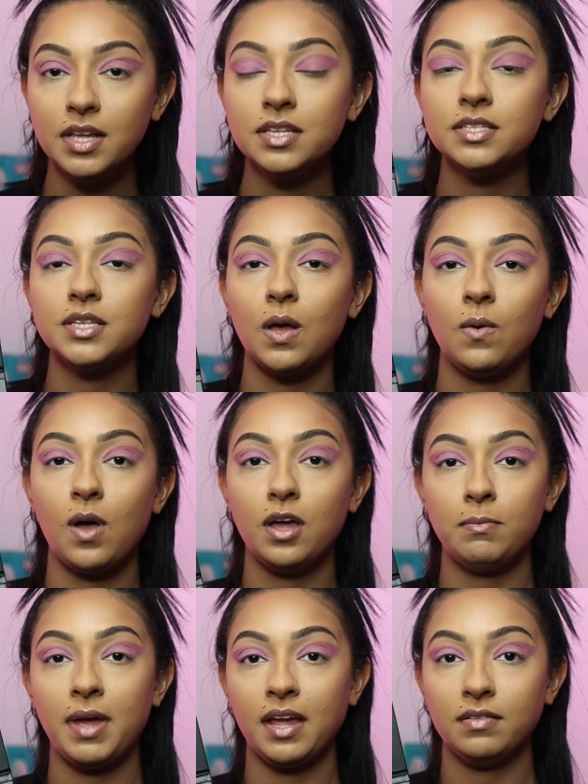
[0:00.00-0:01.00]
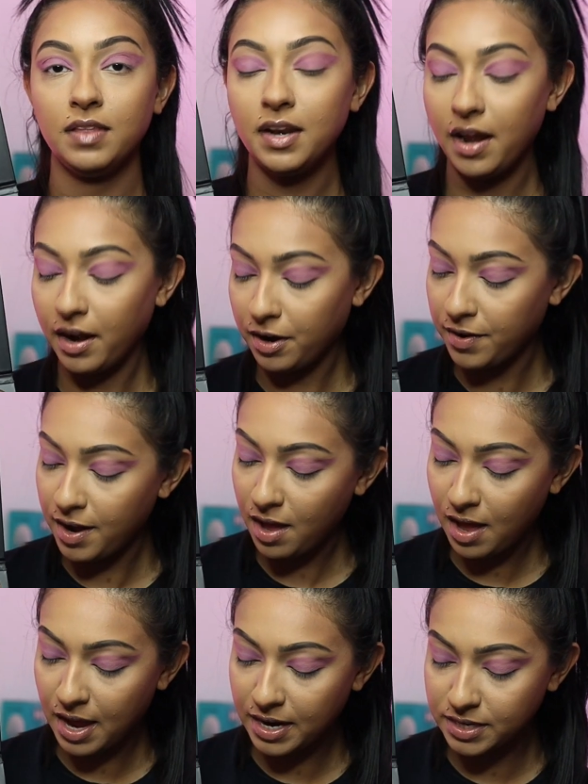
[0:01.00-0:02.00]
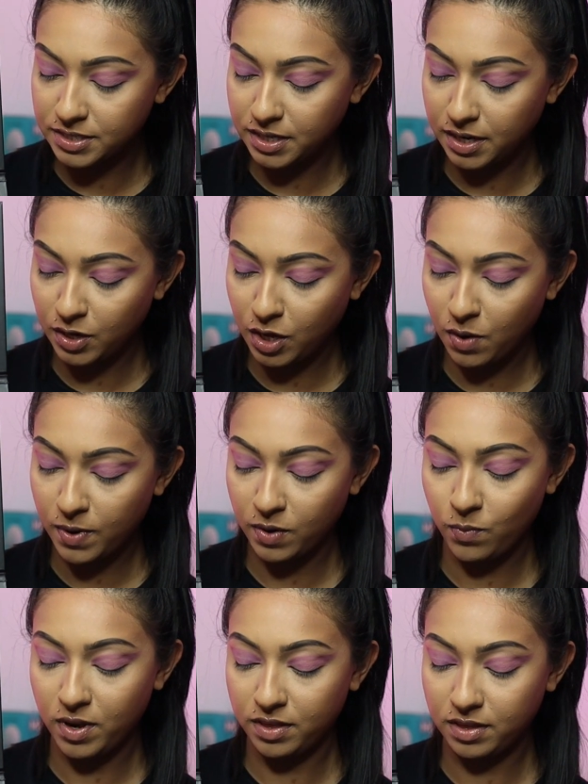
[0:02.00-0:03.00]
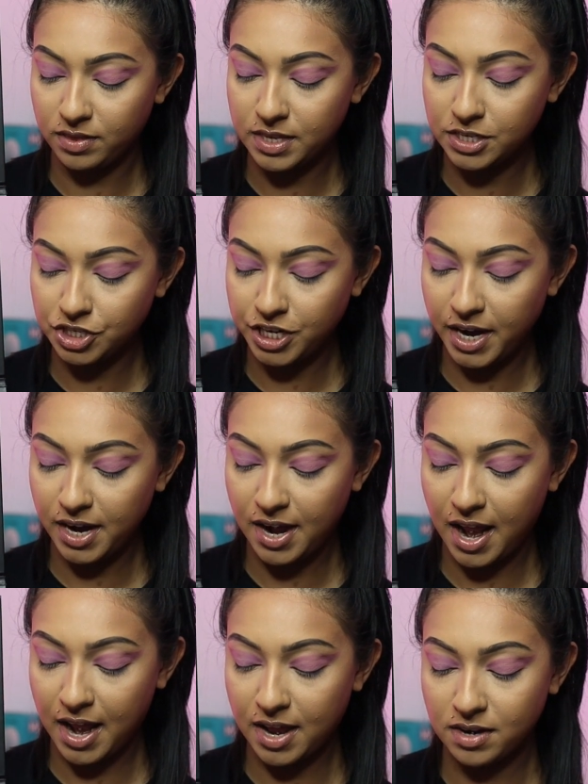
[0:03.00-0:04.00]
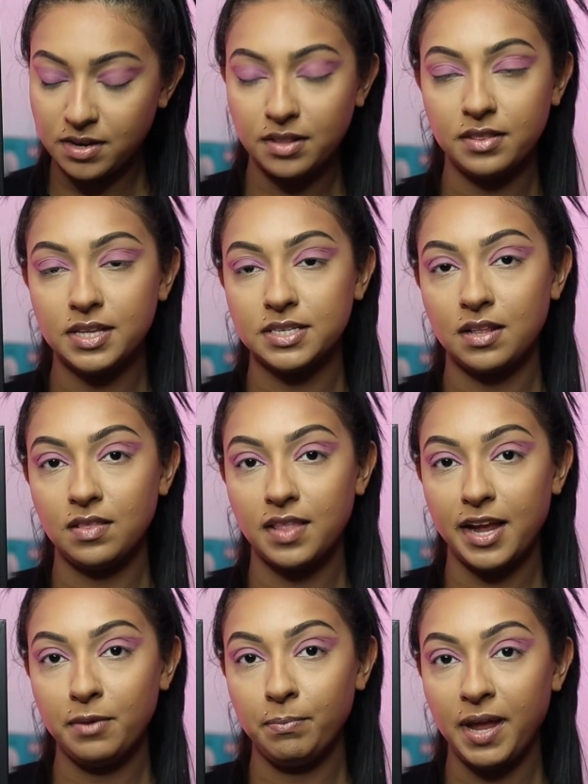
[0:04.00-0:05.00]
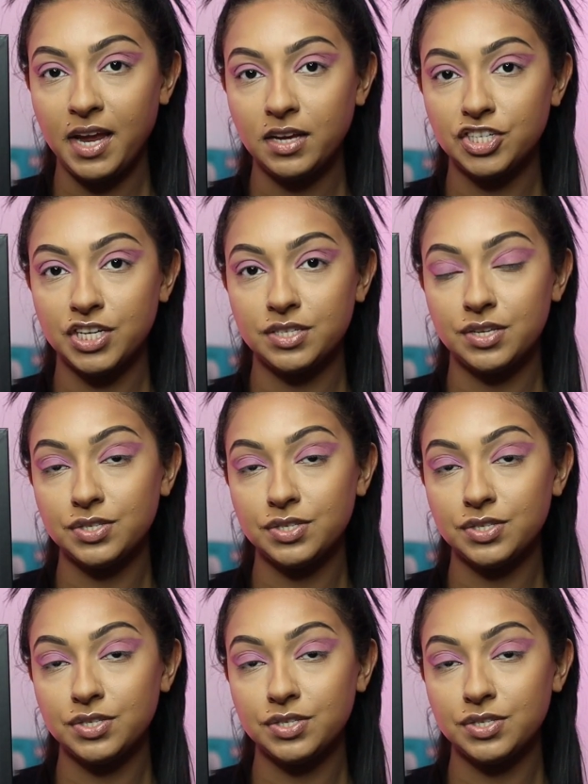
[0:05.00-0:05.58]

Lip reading: So on my lid area, I did go in with this shade and this light pink just to